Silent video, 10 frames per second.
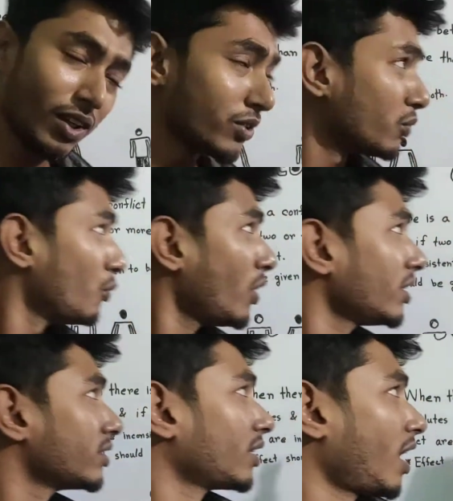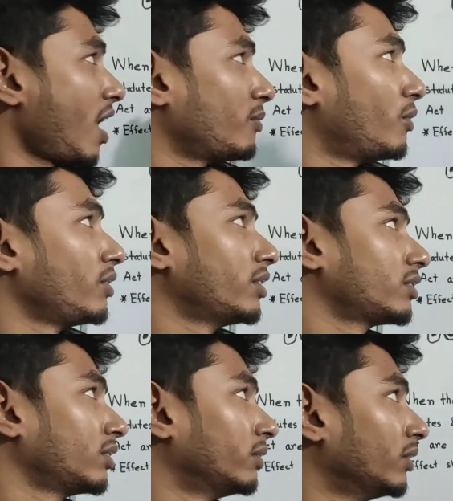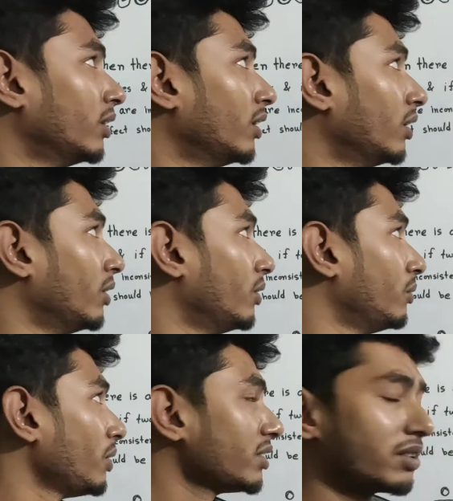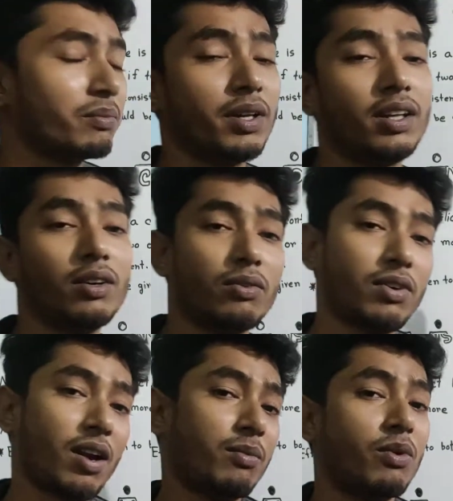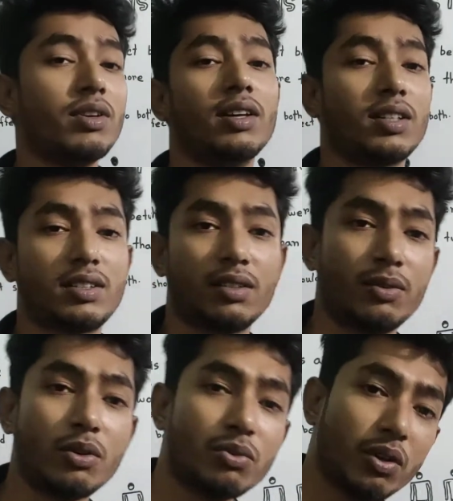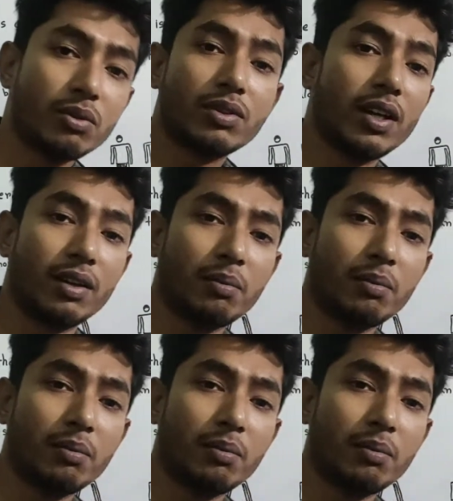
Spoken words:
So what is the harmonious? What is the meaning of harmonious? What do you think?